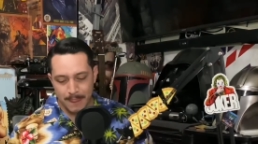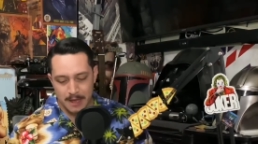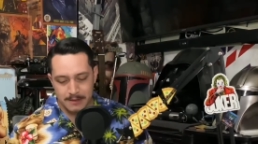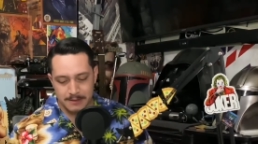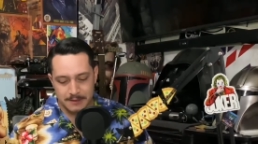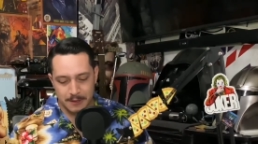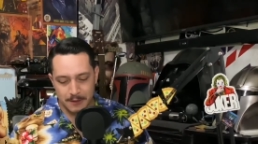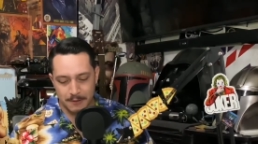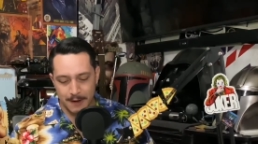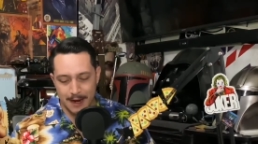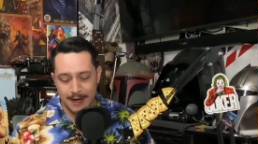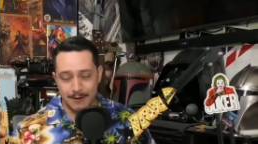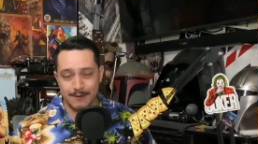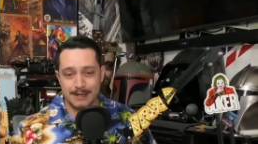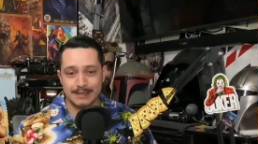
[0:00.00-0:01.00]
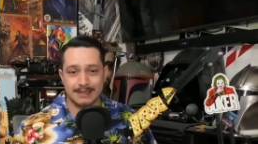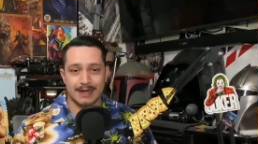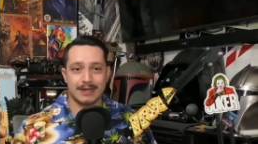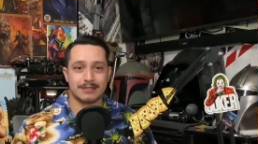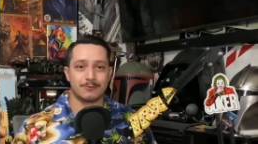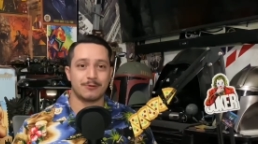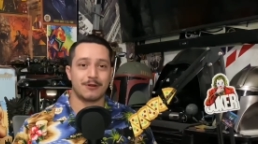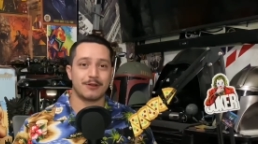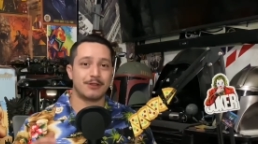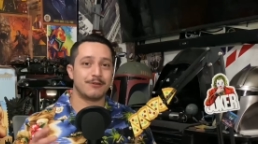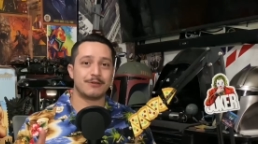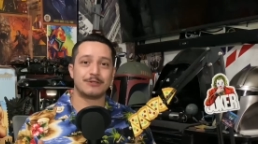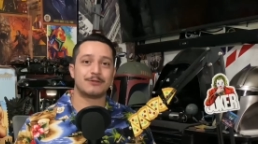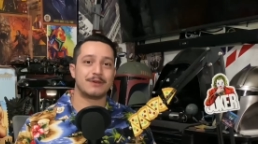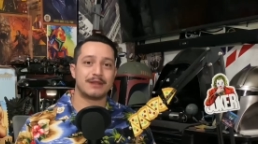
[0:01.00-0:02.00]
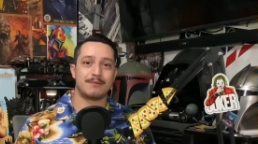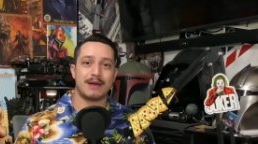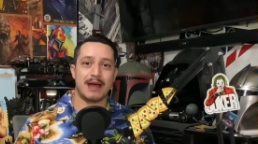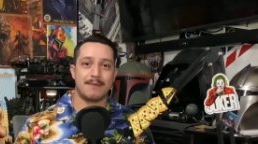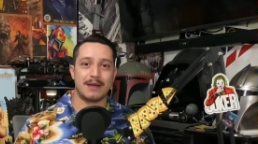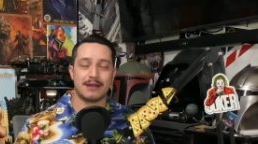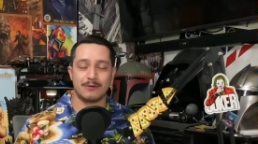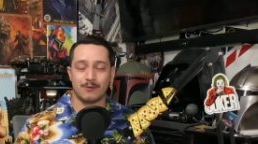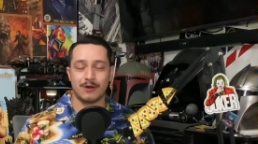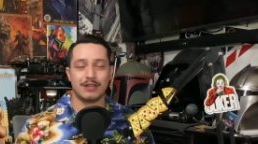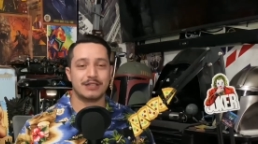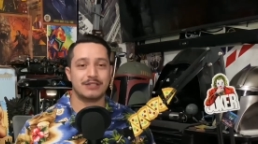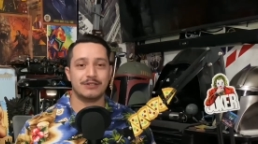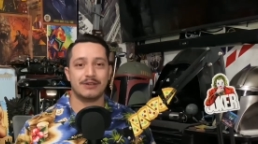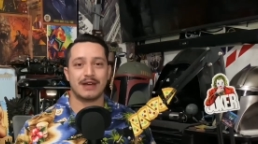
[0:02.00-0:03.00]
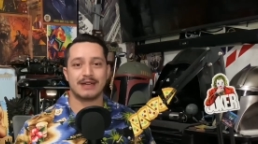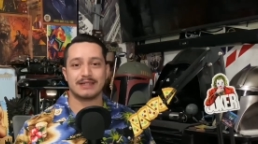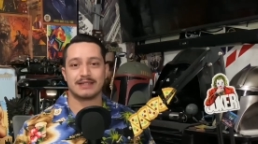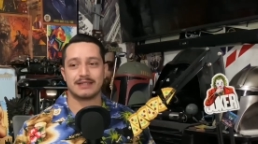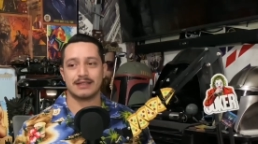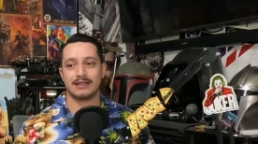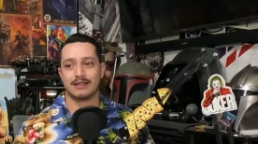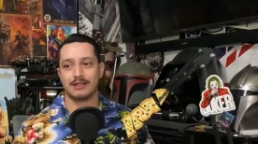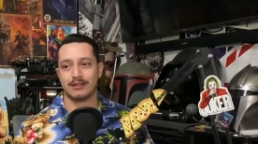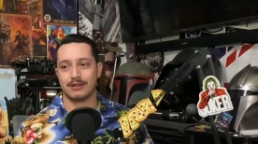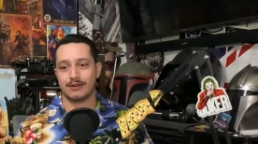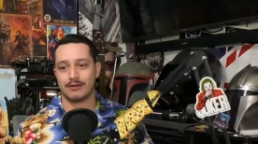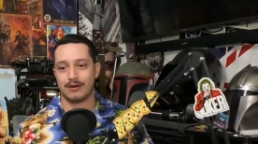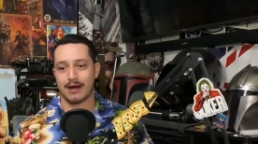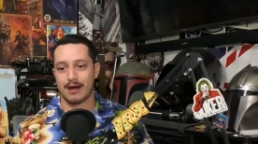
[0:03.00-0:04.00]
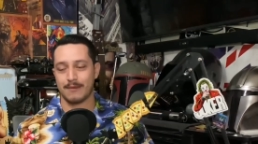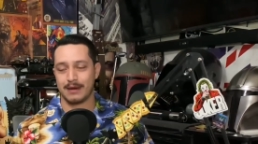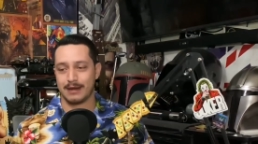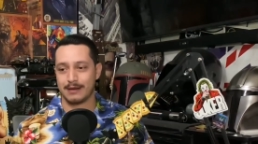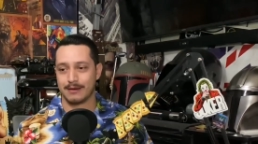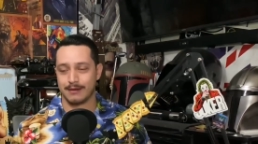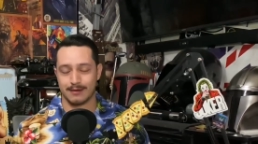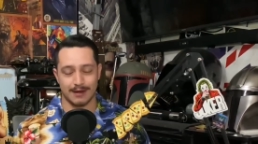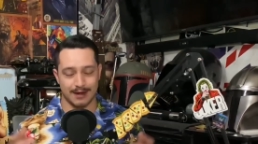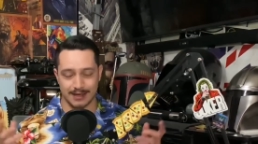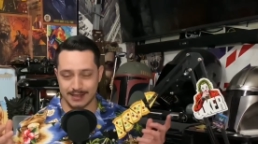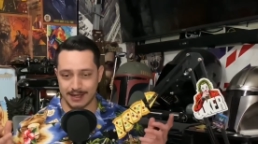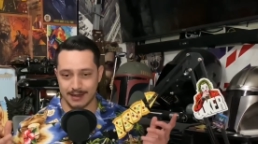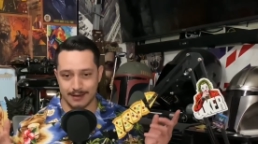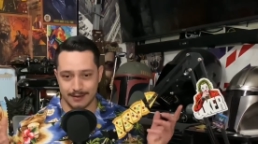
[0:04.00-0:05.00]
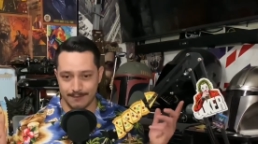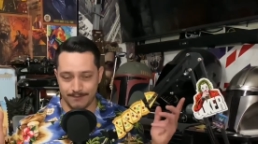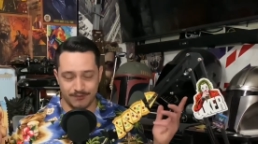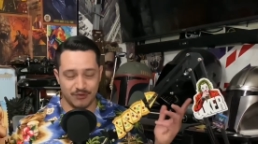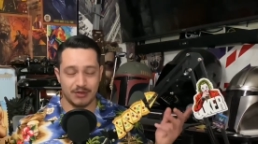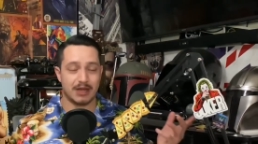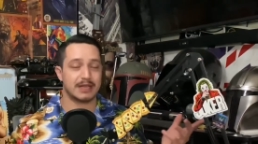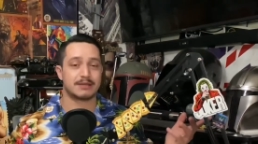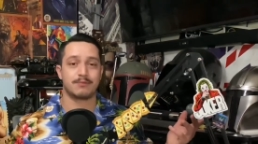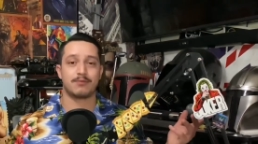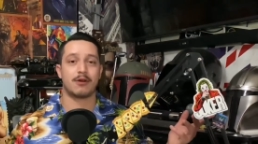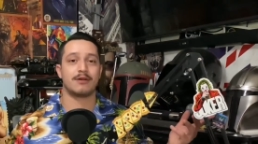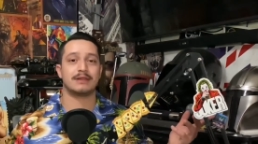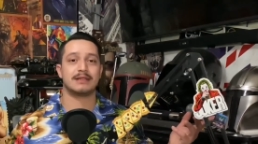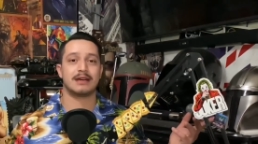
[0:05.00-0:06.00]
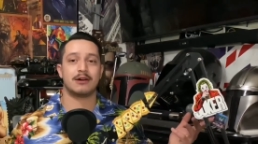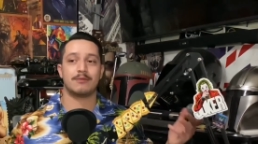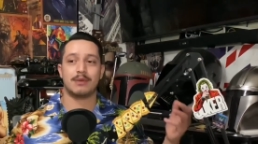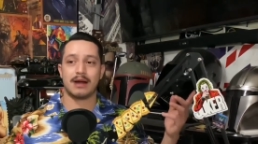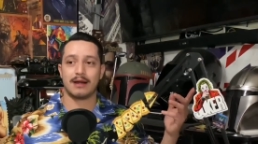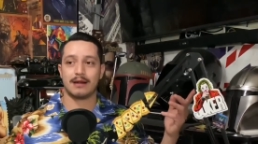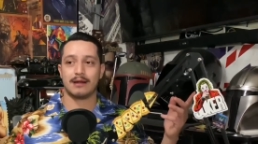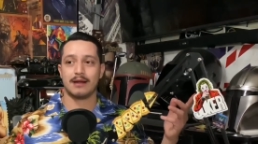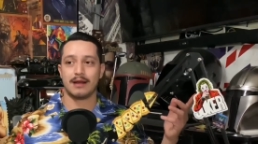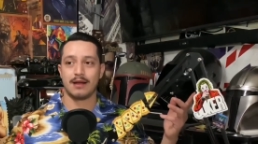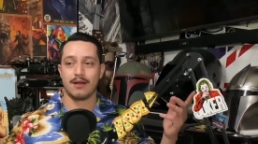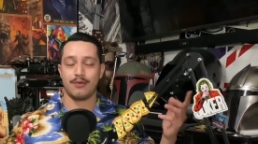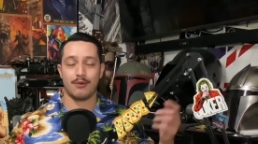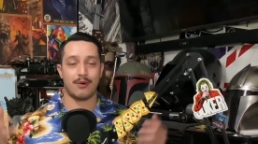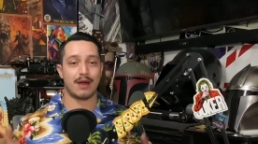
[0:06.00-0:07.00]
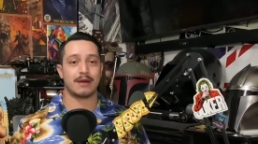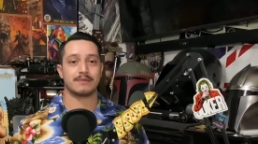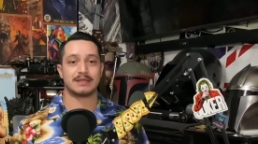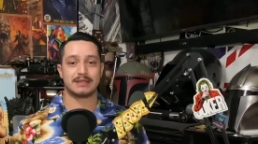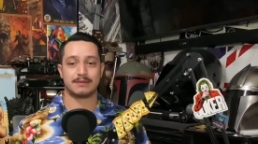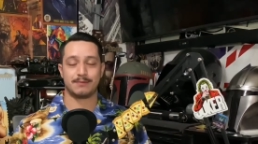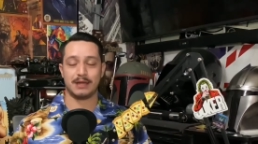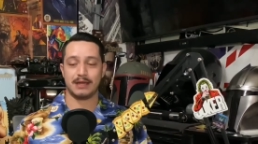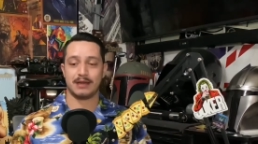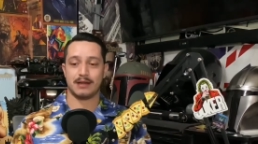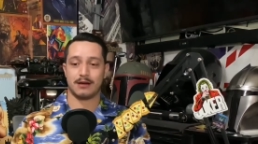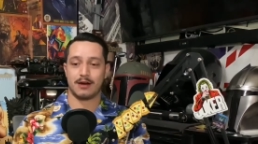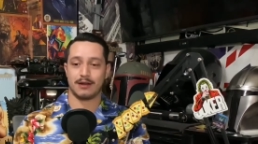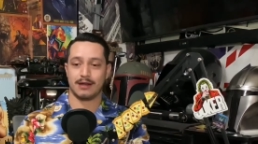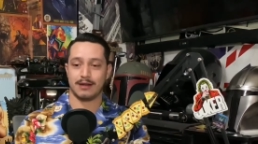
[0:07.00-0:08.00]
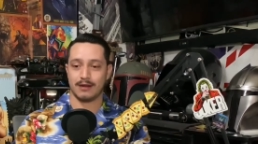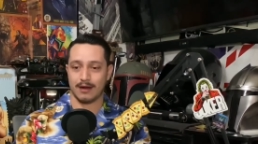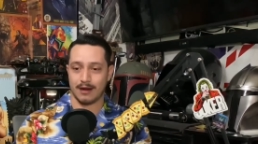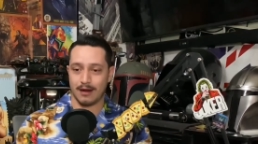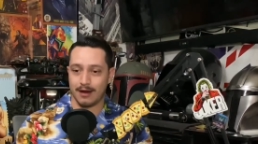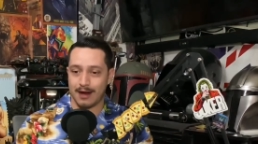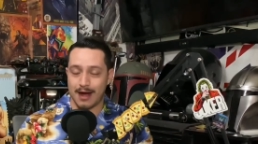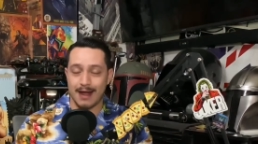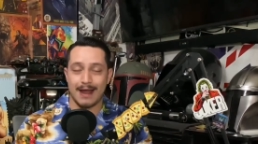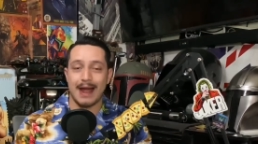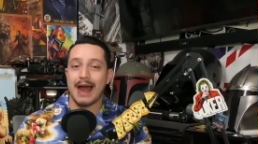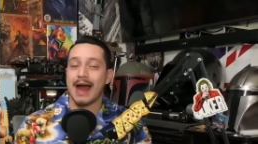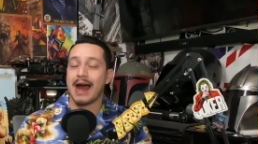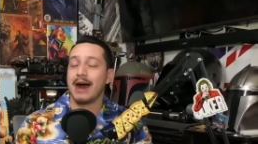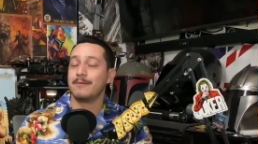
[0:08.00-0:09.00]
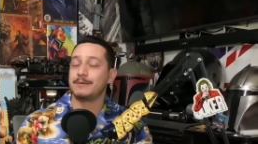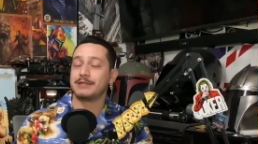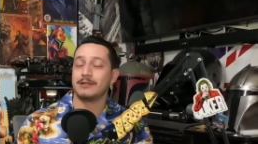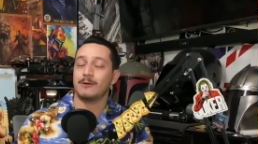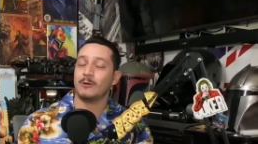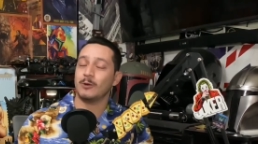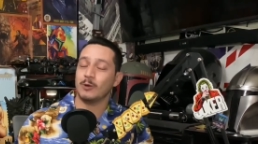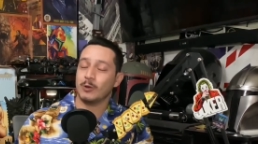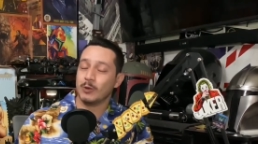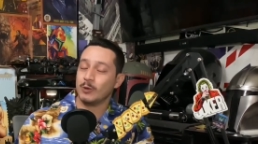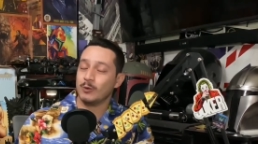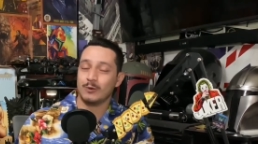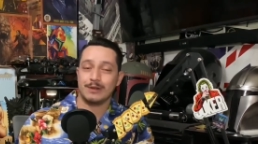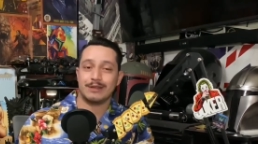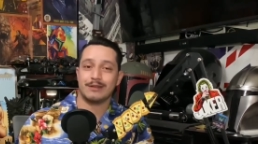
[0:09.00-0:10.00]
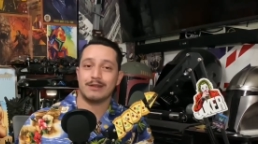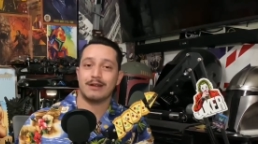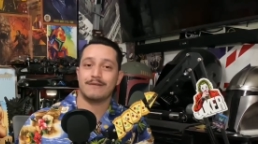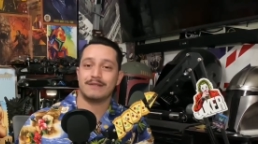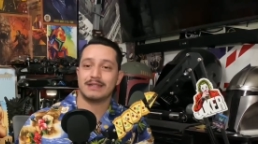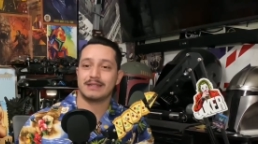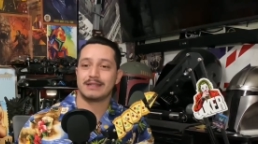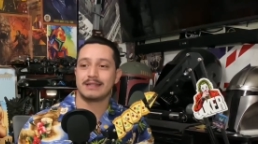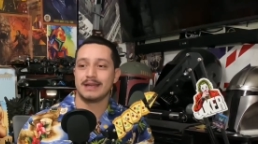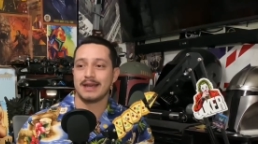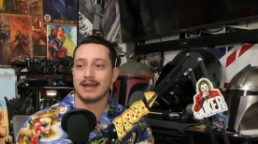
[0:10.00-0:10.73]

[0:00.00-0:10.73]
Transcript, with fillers: So, anyways, guys, are you enjoying the Batman? What did you guys think? You know, I mean, like I said, you guys could probably tell by the way I'm speaking on it. Uh, I absolutely loved it.